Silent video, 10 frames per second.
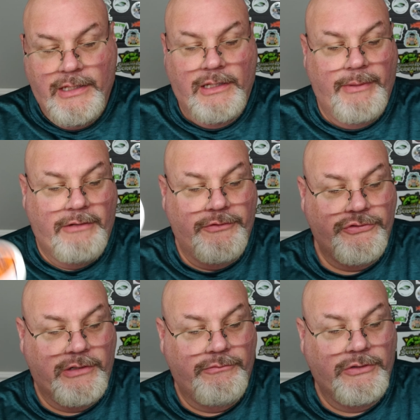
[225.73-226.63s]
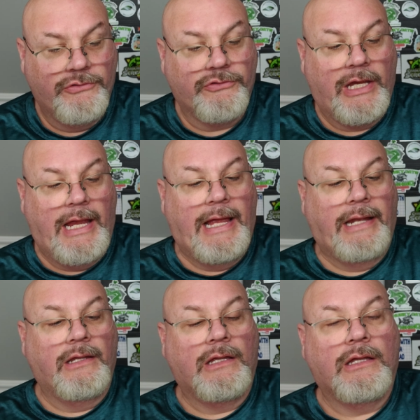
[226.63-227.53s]
Bank Fishing Adventures
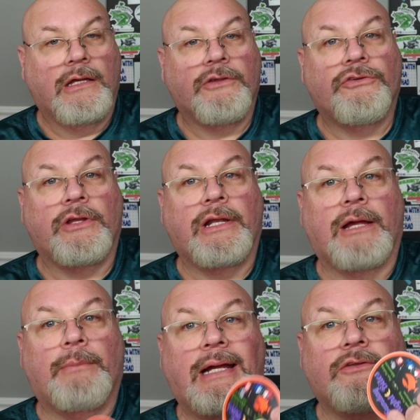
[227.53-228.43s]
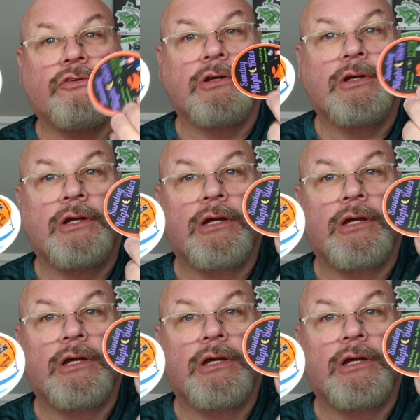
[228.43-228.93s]
and Sunday Night Bites,